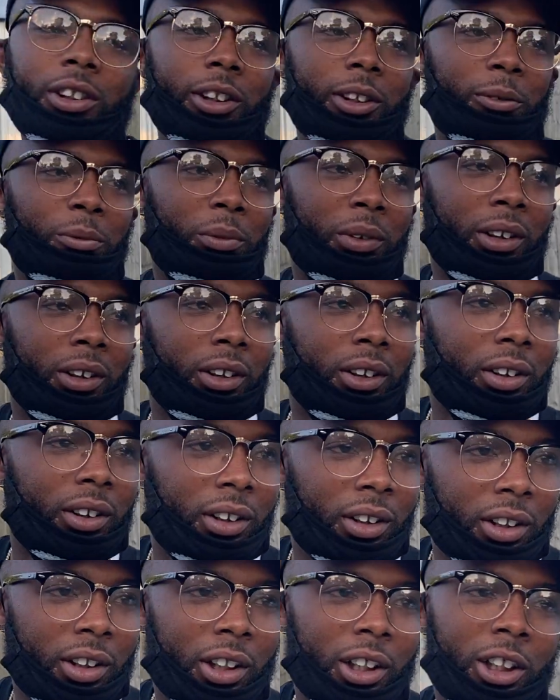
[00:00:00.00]
shit. Man. Yeah,
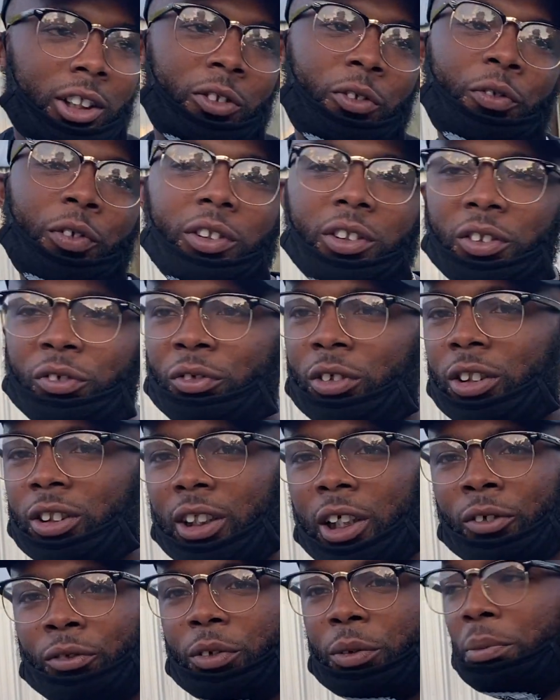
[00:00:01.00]
Philly shit, Philly, Philly shit,
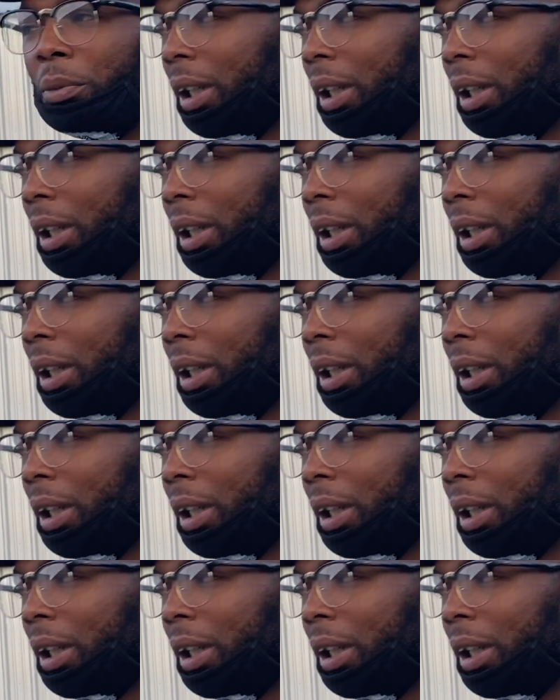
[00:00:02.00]
man.